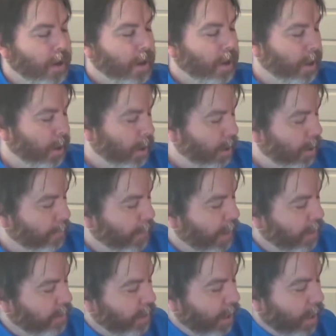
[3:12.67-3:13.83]

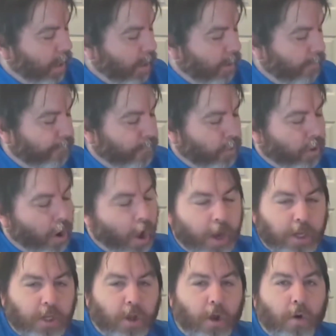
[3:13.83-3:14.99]
And then for
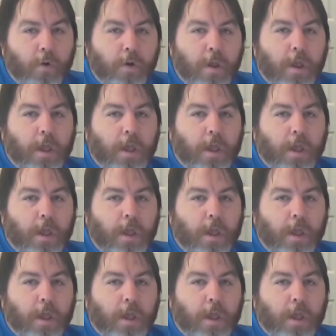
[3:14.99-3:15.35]
audio,